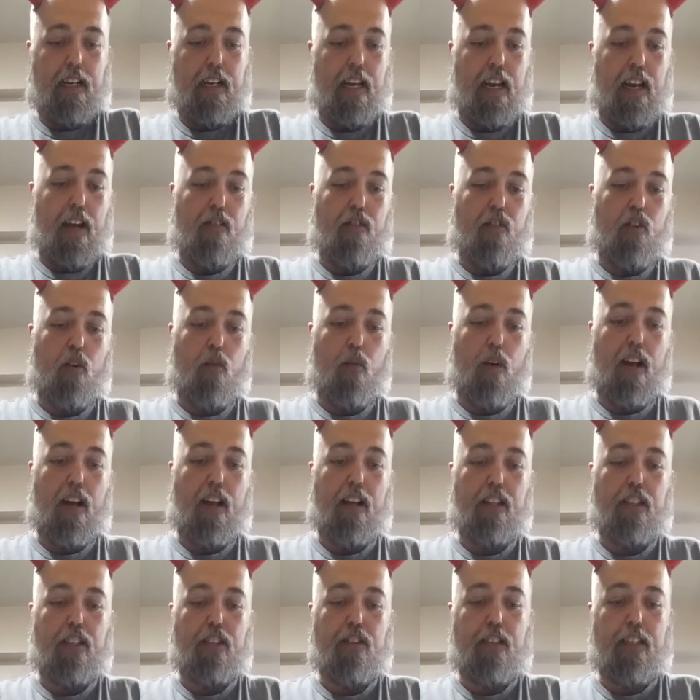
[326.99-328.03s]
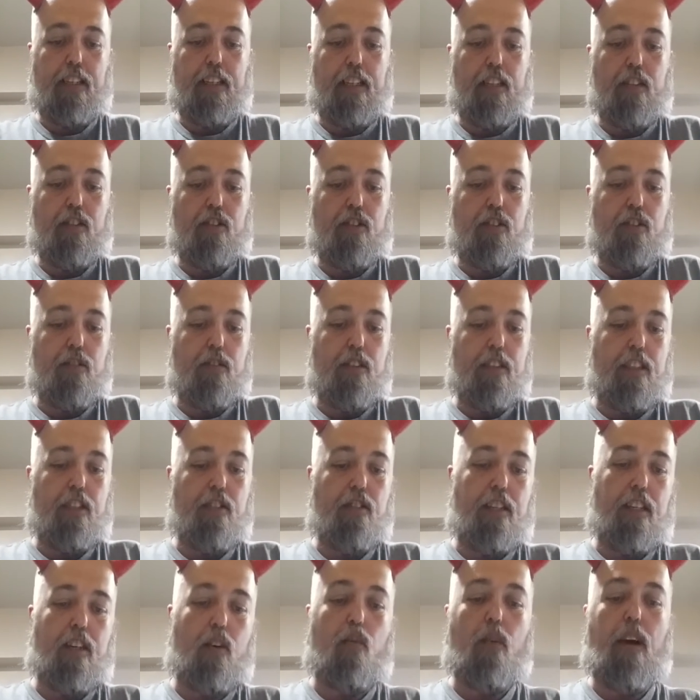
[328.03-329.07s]
after a while you get used to it and you
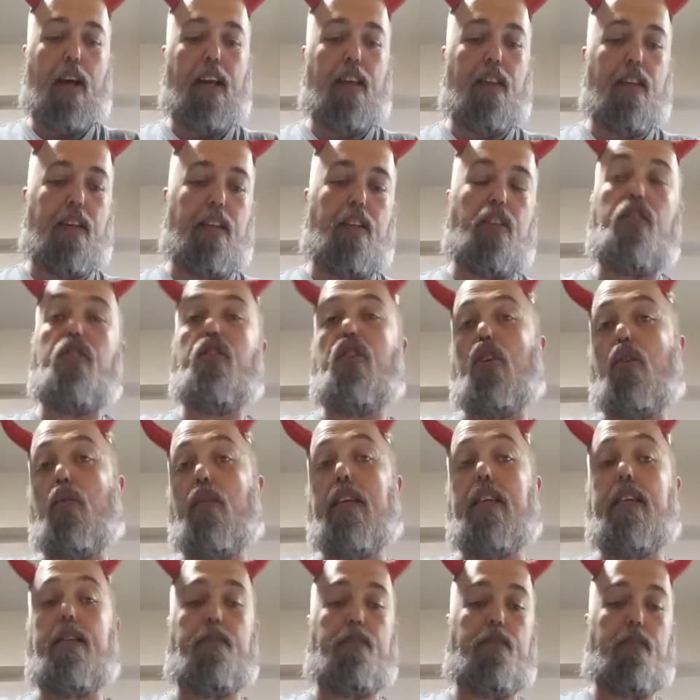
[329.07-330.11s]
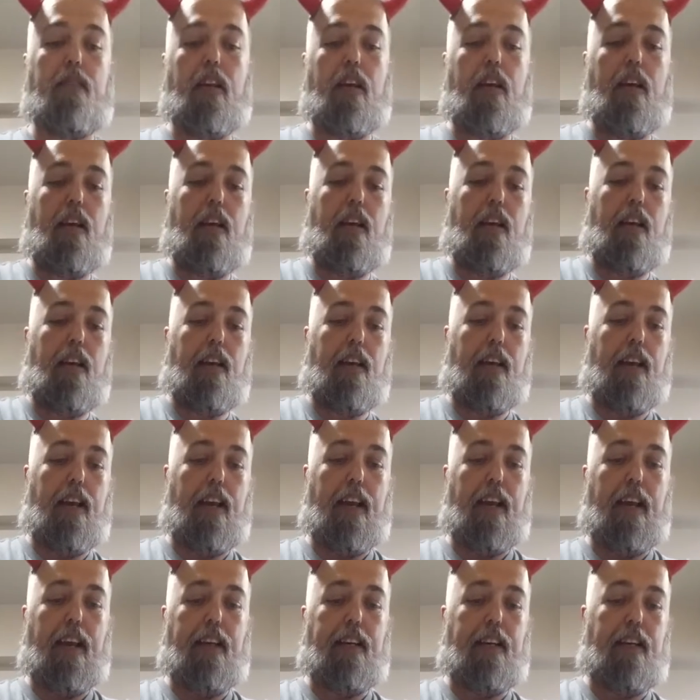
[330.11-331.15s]
get a way that you do it,
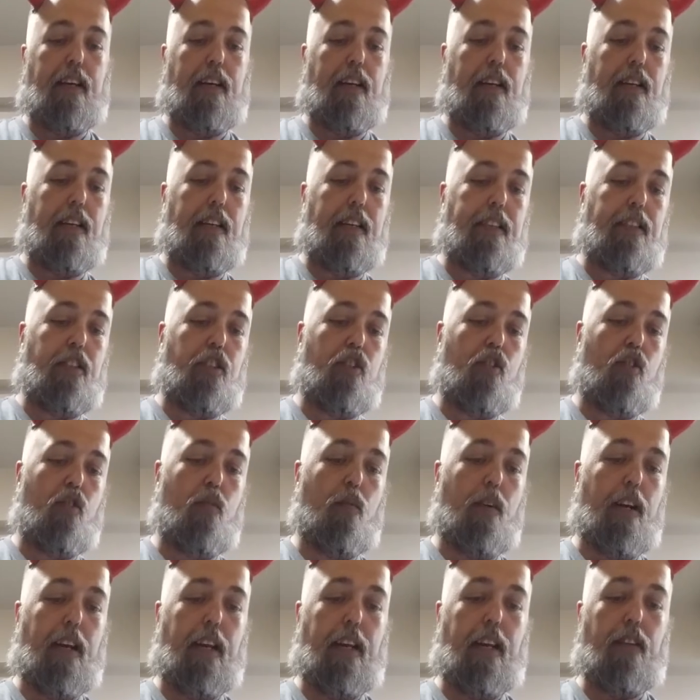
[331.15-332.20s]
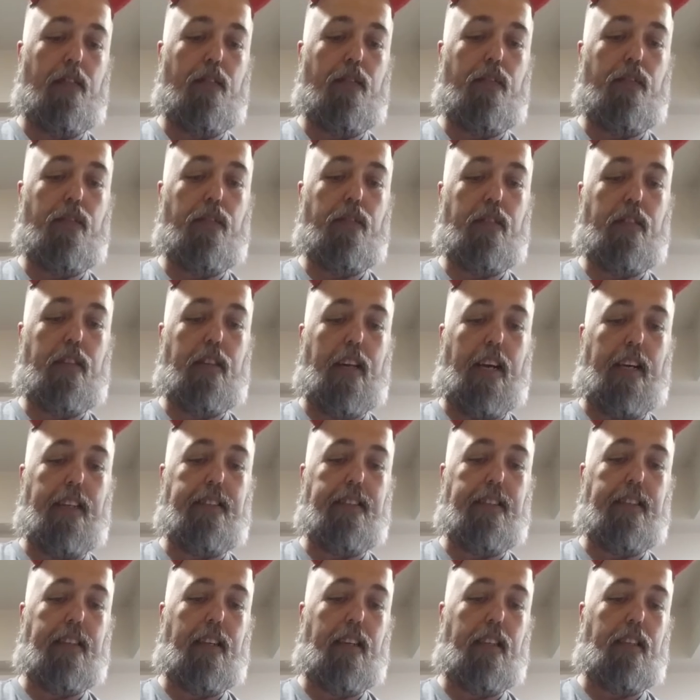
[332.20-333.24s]
and it's your way of
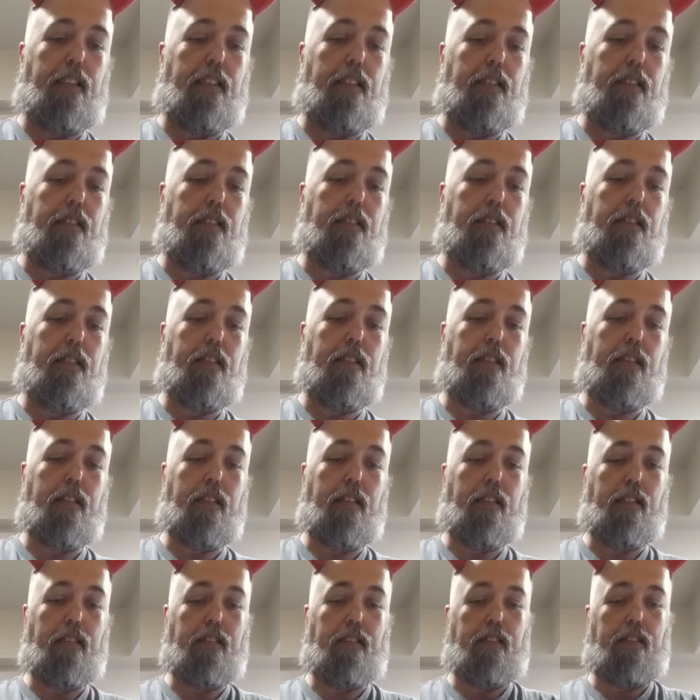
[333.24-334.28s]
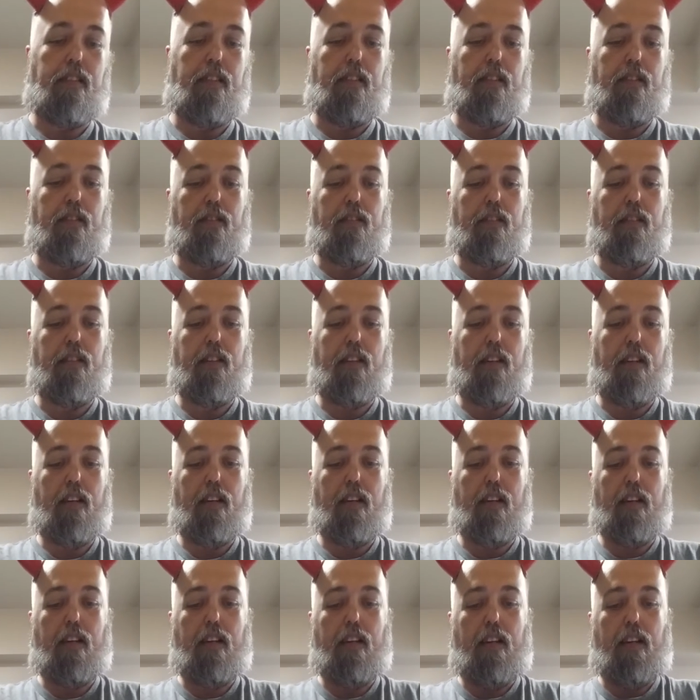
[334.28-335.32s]
dicing onions. So
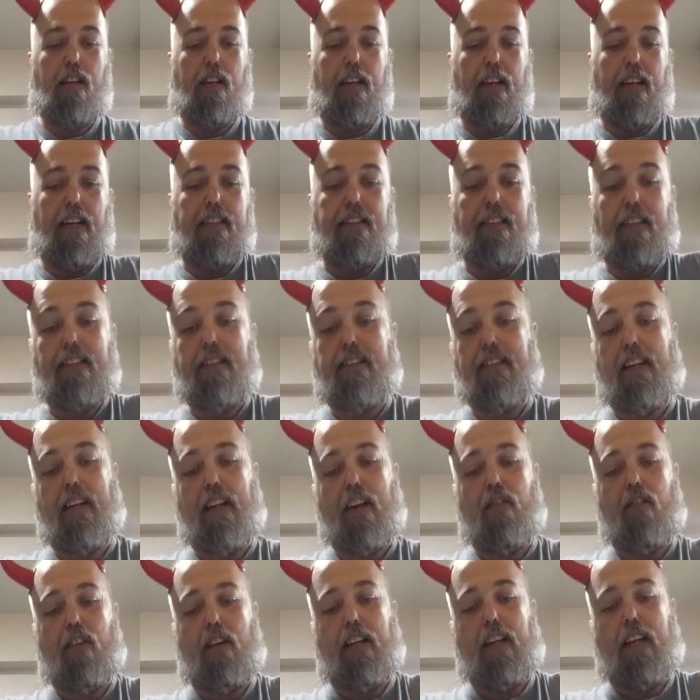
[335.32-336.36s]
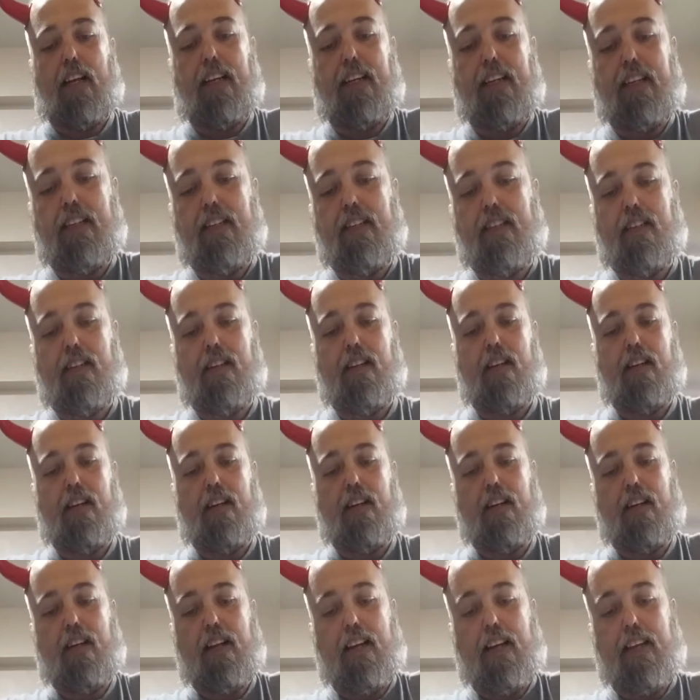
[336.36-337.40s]
as I said, I really like
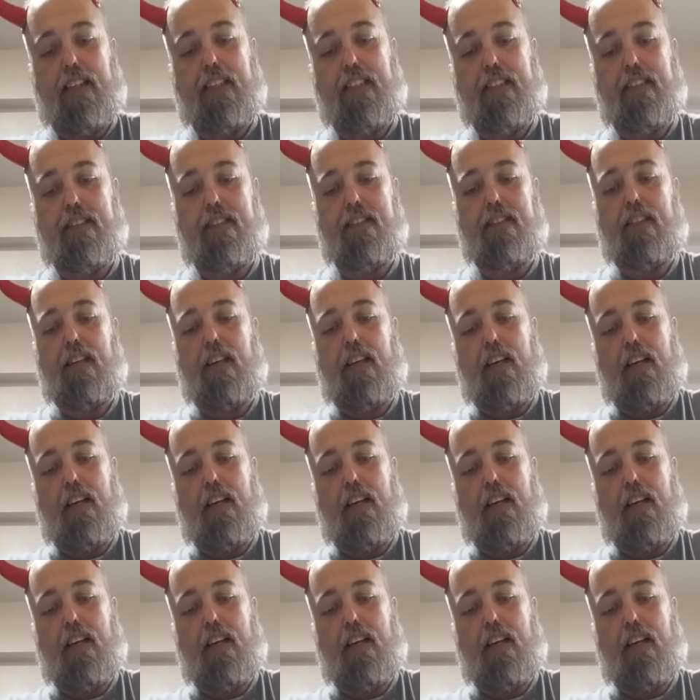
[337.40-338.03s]
onions.